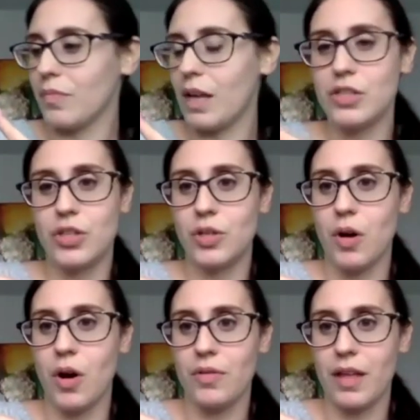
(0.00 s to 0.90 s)

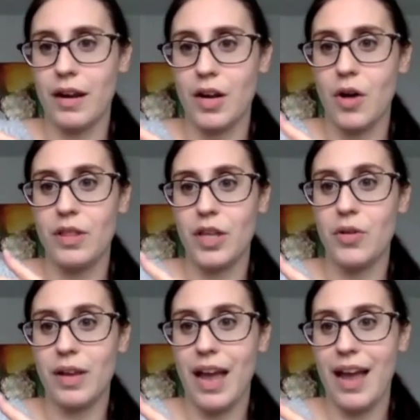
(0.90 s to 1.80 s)
duo that I know in the
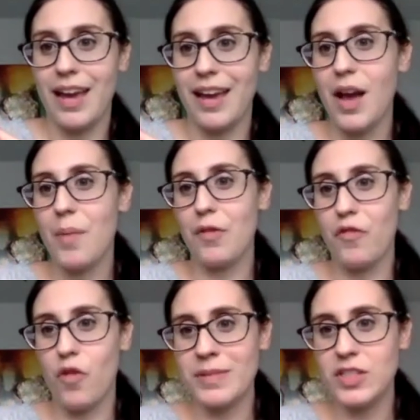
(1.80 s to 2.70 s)
UK
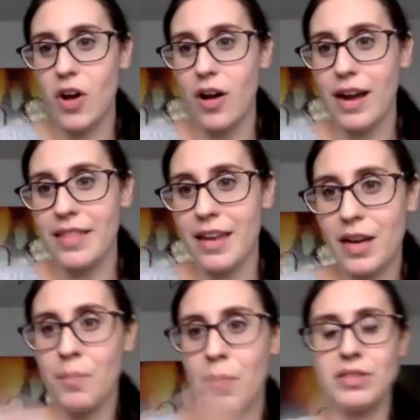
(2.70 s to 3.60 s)
perform a song, and then a
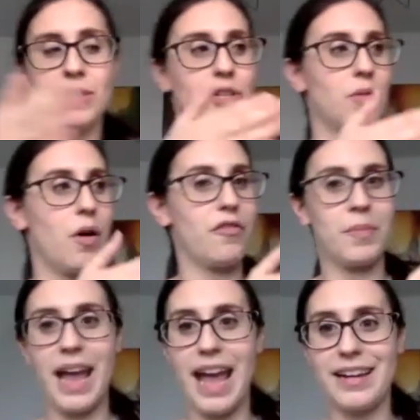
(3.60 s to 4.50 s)
composing duo from
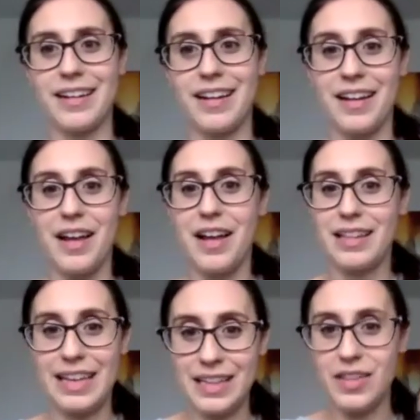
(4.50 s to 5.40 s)
Canada
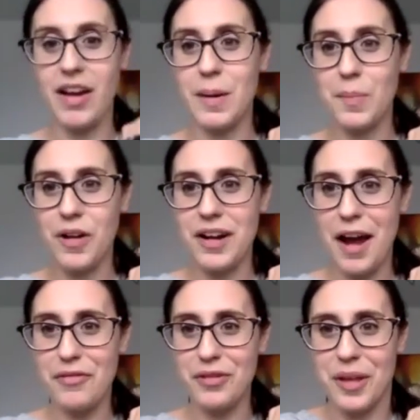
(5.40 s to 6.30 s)
in the lineup right
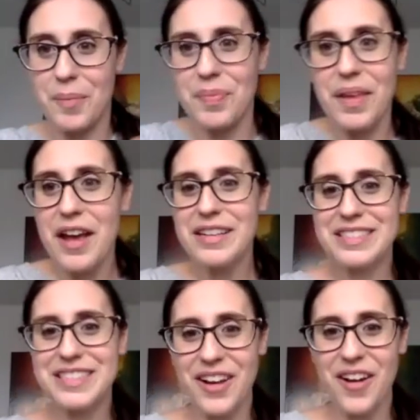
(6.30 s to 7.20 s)
after them.
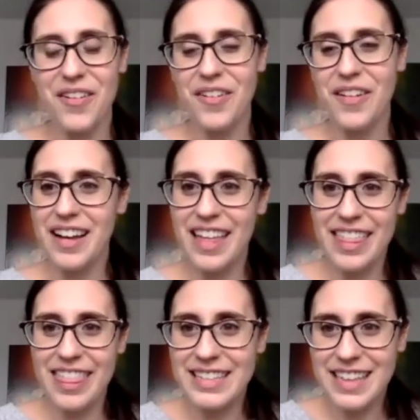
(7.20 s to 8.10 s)
So
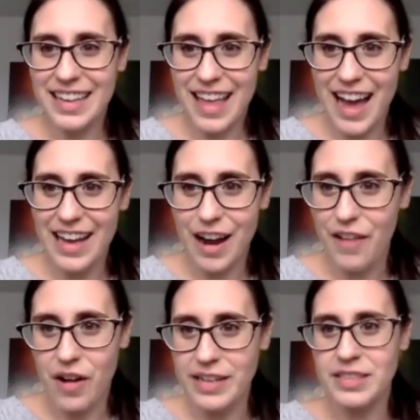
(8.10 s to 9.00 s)
things like that I
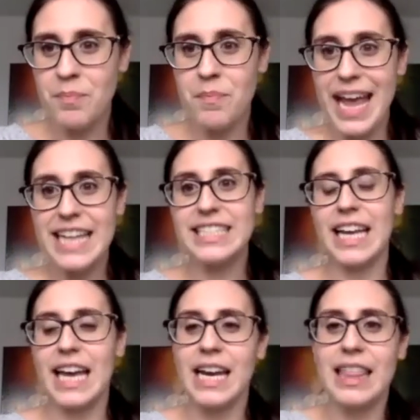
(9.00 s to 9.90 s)
find
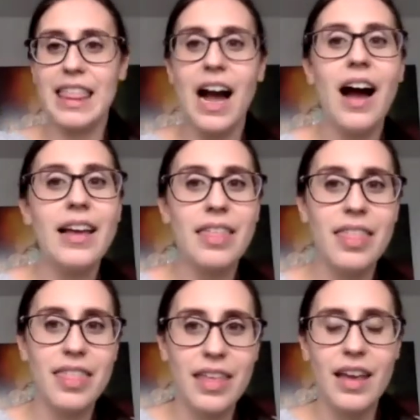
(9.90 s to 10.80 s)
amazing. And I
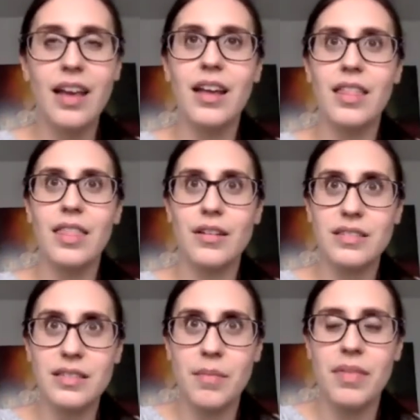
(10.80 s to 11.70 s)
think
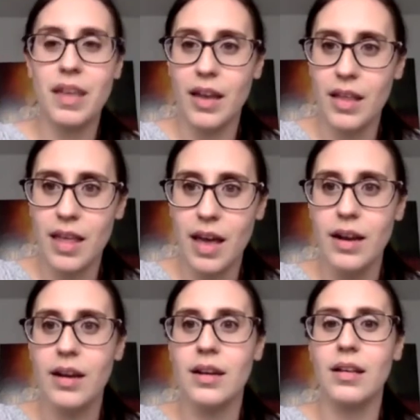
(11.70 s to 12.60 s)
there's something in that.
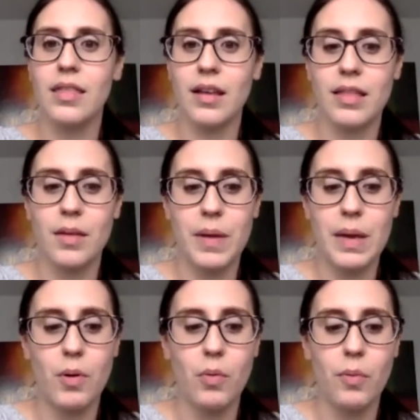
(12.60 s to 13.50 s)
And I think that
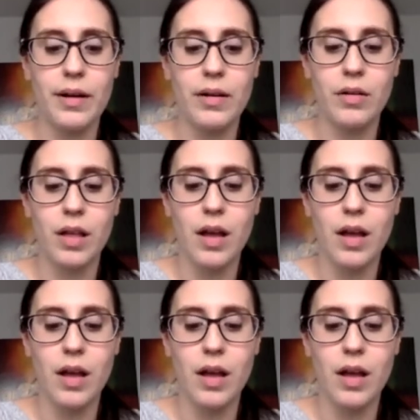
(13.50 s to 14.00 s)
people will